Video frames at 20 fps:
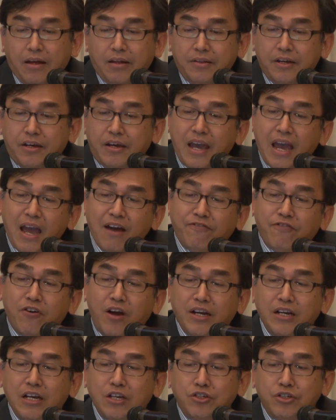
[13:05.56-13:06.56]
the care for
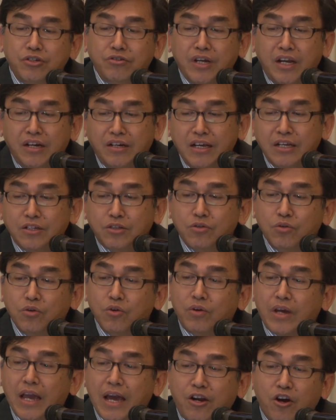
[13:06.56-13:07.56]
IDP children needs to
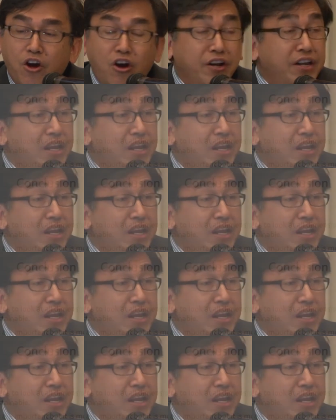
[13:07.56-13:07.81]
look at all